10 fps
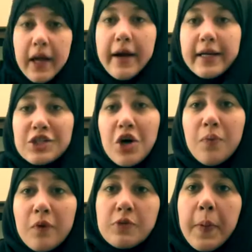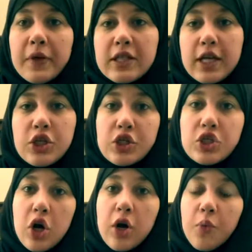Alright, so most people tend to
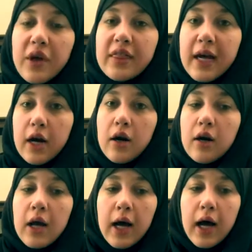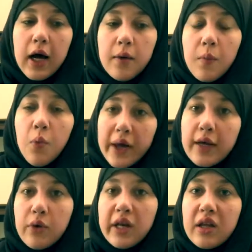start with their
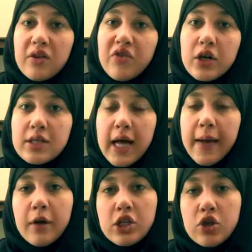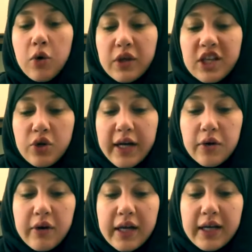wet ingredients first. I'm going to start with the dry
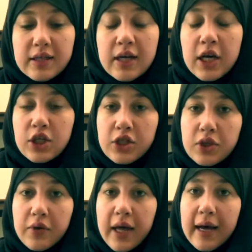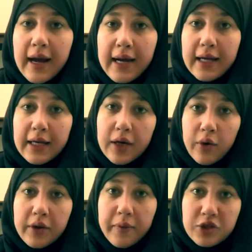ingredients just so that I can
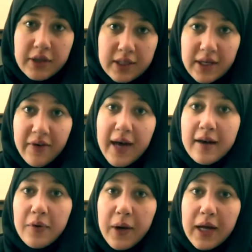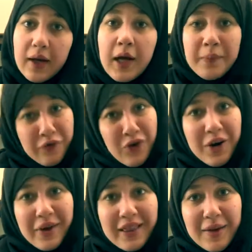get all the measuring stuff out of the way before
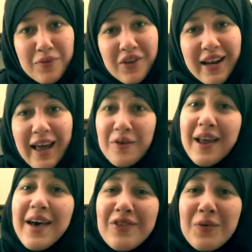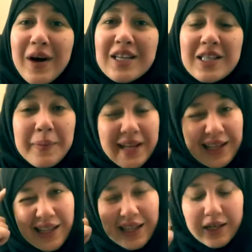I wet them so that I don't have to wash them
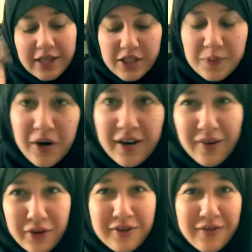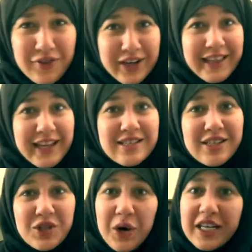in. Smart. Also, I'm very
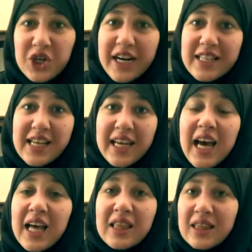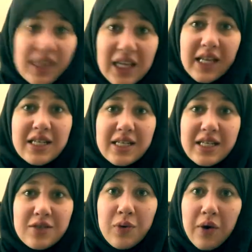lazy, so I try to take the
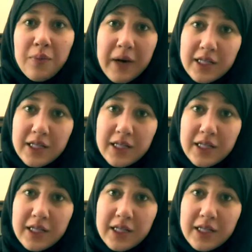easiest route